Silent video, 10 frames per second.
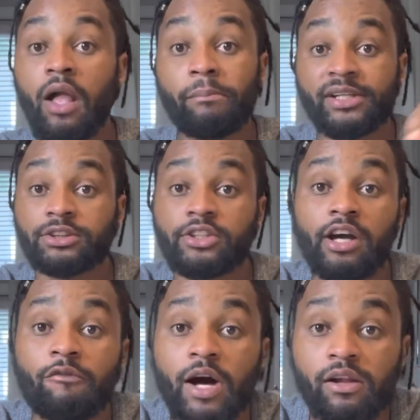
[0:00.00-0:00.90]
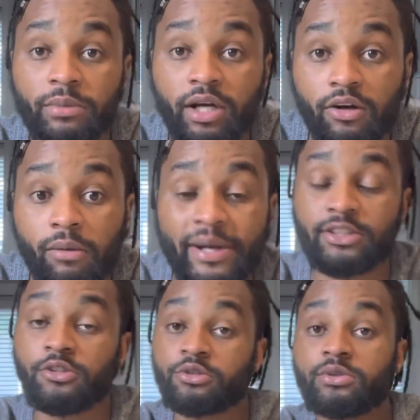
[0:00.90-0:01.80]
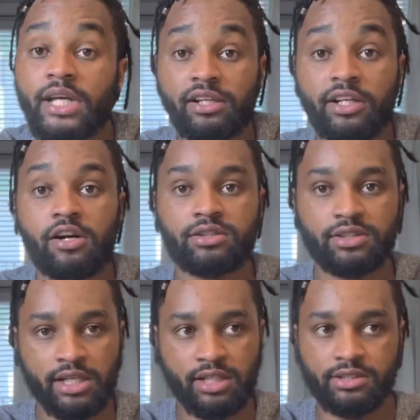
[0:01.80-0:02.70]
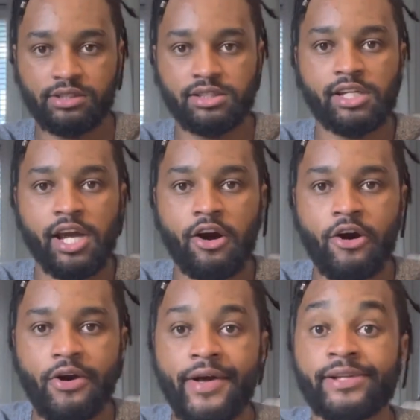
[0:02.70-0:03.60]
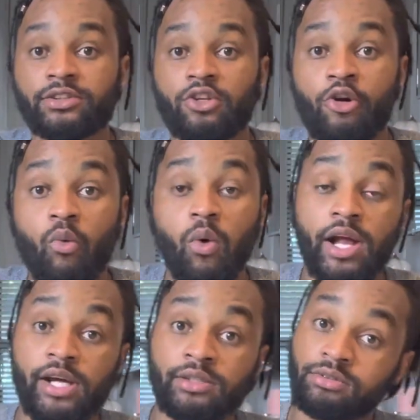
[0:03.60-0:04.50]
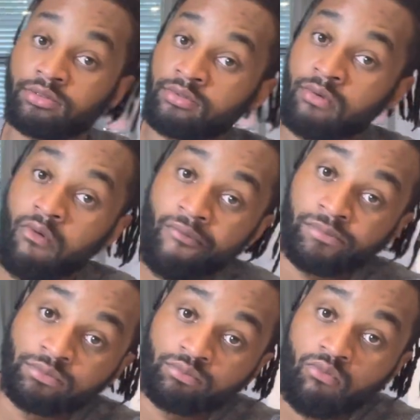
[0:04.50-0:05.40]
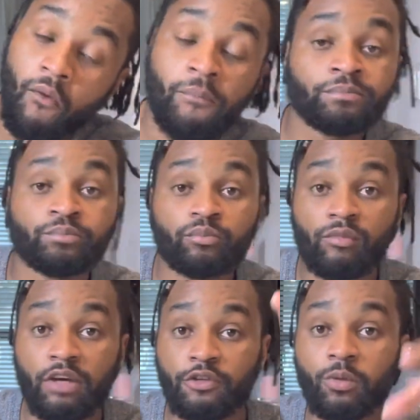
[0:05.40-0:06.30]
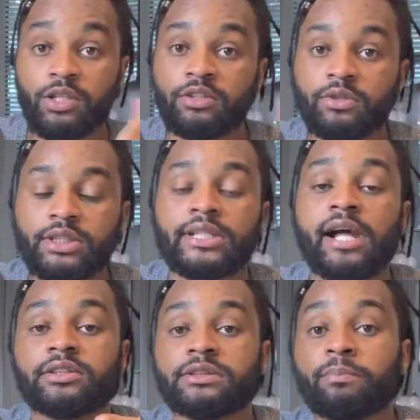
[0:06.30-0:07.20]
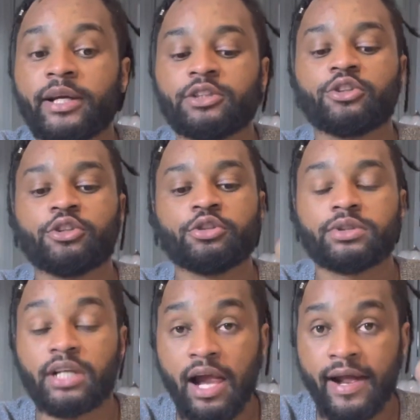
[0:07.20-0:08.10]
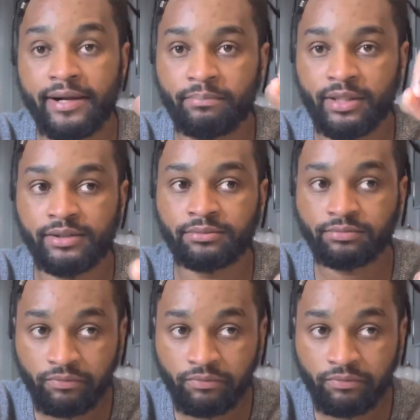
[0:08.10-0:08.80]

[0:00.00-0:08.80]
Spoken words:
Make sure y'all follow me on all my socials, Lecarson, Lecarson. If you want to do this challenge, make sure you tag me.